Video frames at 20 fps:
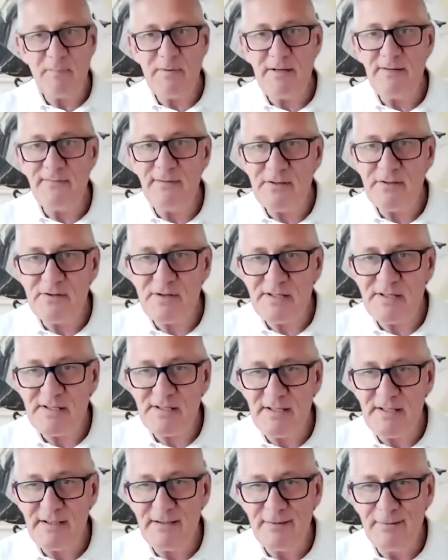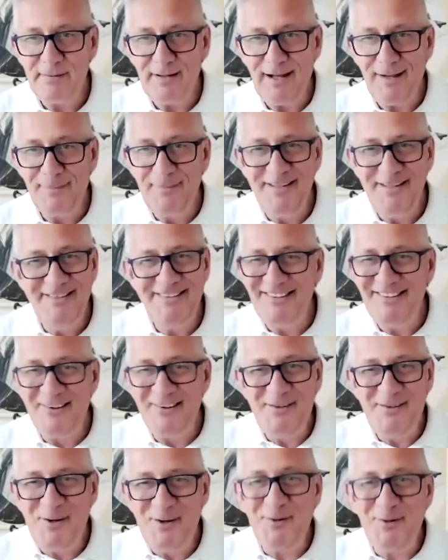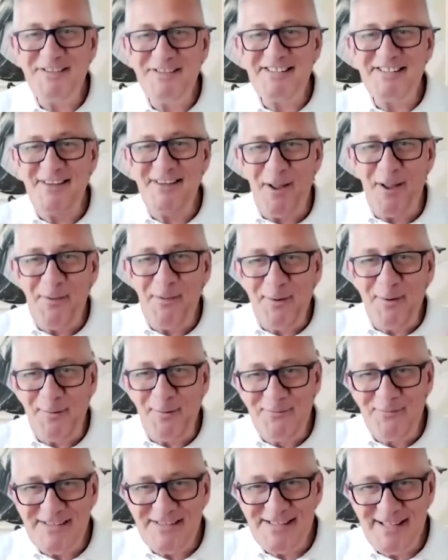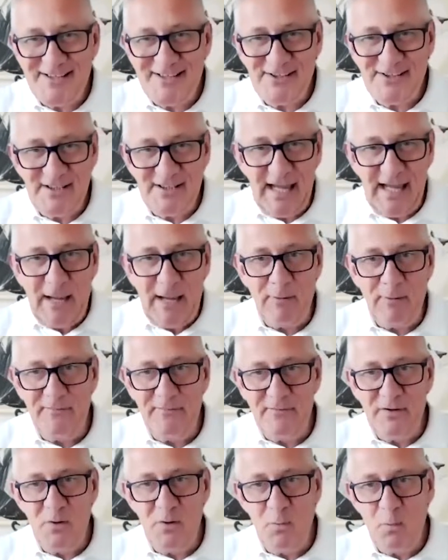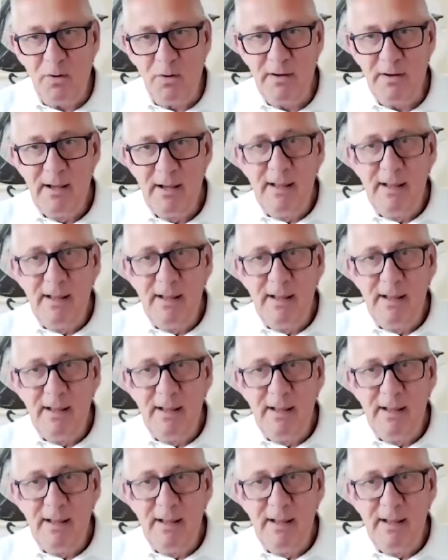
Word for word: be of interest to you? I mean, you know, you can start the conversation however you want.